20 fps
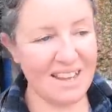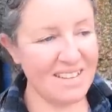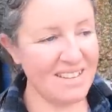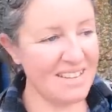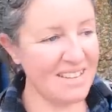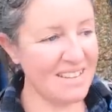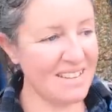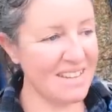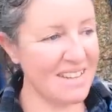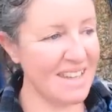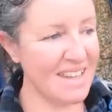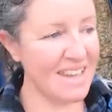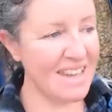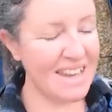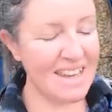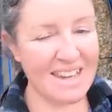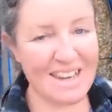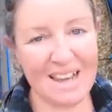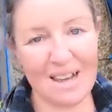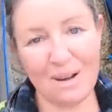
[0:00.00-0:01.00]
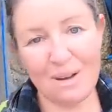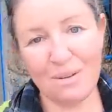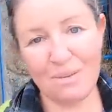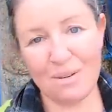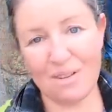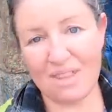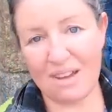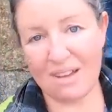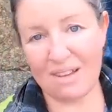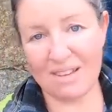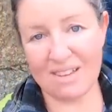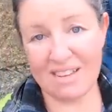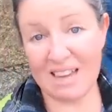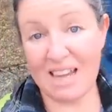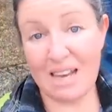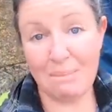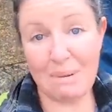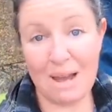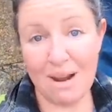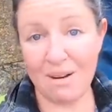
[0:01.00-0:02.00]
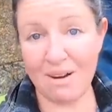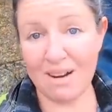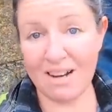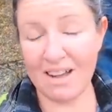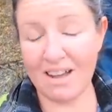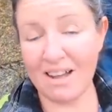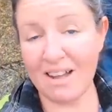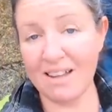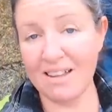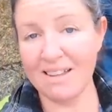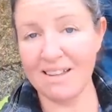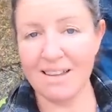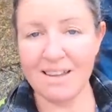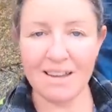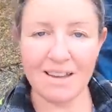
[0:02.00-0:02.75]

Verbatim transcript: just eke it out without using any power at all.